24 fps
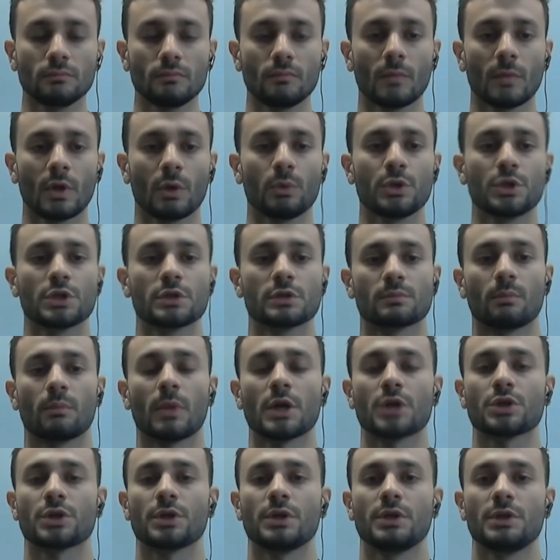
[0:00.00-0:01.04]
which is
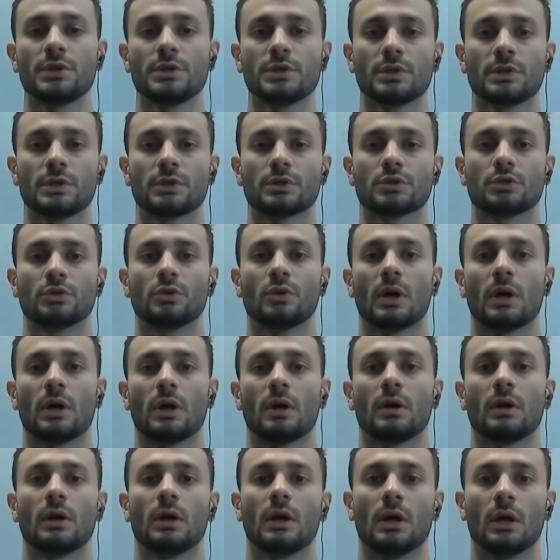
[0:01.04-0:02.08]
much easier to
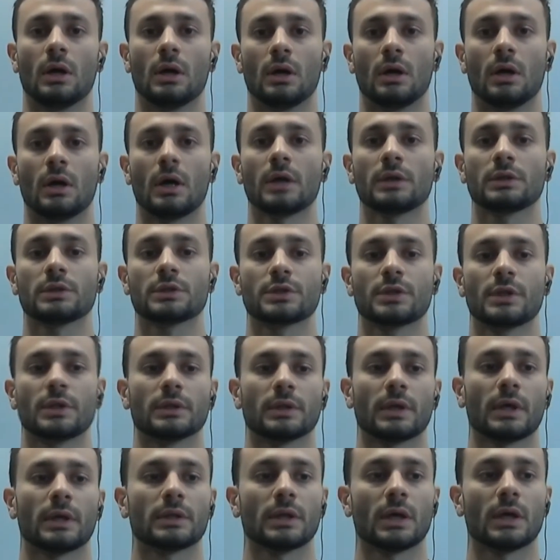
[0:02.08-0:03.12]
understand
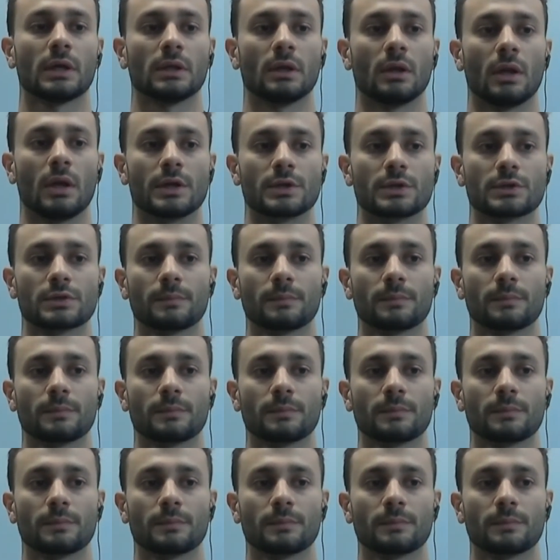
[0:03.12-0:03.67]
and analyze.